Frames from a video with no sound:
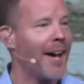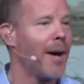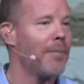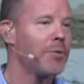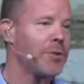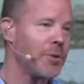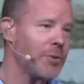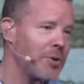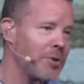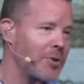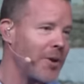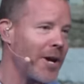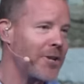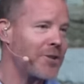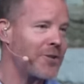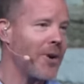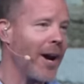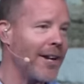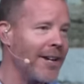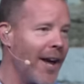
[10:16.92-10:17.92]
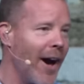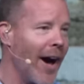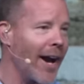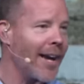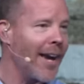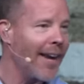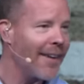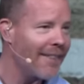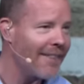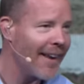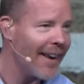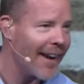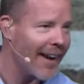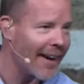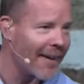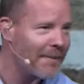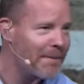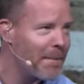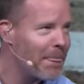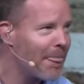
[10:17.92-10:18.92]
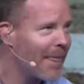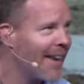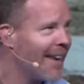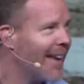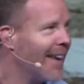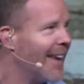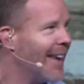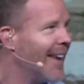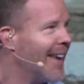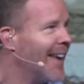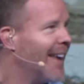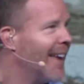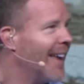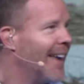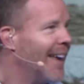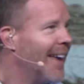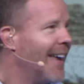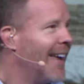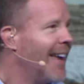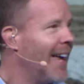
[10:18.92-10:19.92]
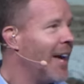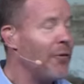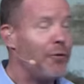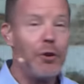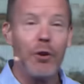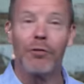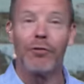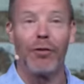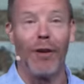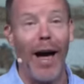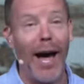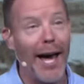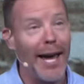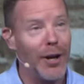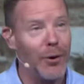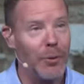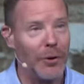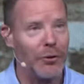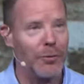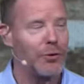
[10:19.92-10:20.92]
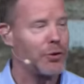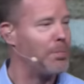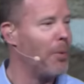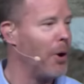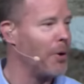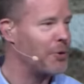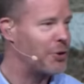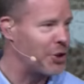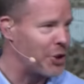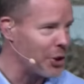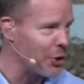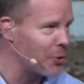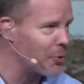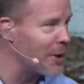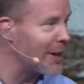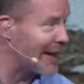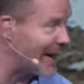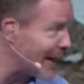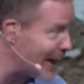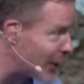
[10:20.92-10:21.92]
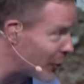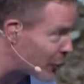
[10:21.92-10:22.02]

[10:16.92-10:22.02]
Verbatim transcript: I'm so stressed right now, I can't think. If you're flying with small children, getting